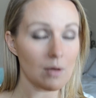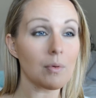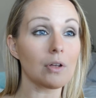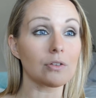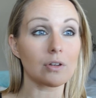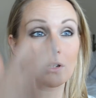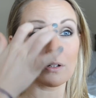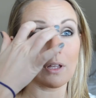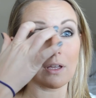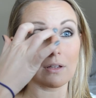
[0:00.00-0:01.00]
Also going
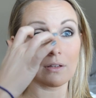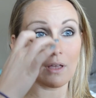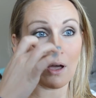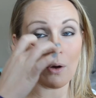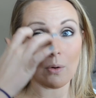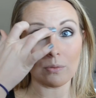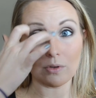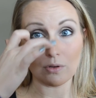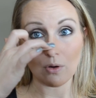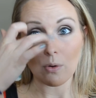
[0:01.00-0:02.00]
to take it down the
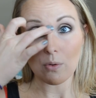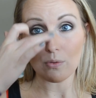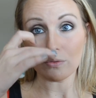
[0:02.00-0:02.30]
nose,